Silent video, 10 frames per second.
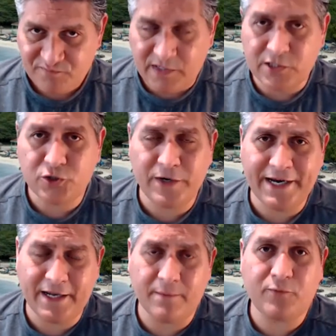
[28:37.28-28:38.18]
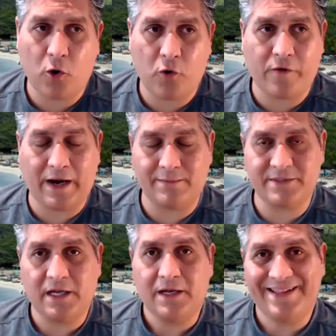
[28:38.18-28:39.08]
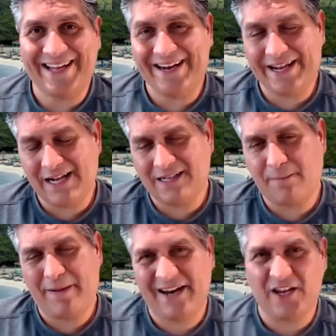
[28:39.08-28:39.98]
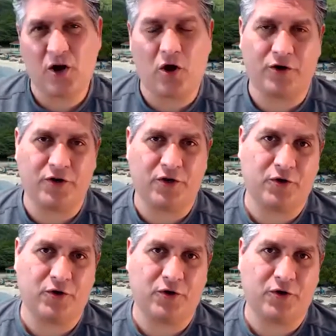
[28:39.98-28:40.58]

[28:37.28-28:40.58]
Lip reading: training programs that, again, depending on